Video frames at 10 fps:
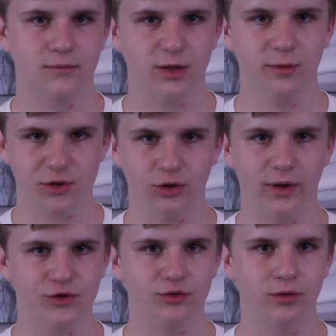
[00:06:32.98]
Someone stole
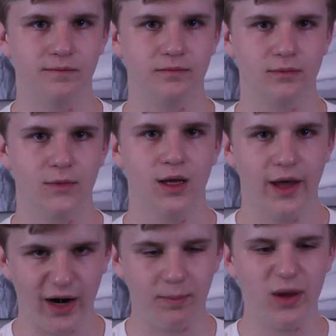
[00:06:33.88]
my jewel.
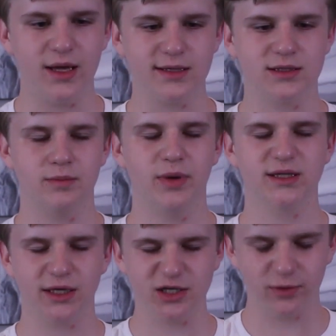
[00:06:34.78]
And I'm pissed
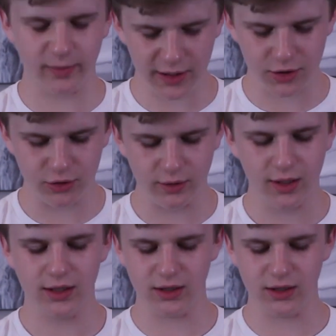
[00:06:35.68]
because I just put my new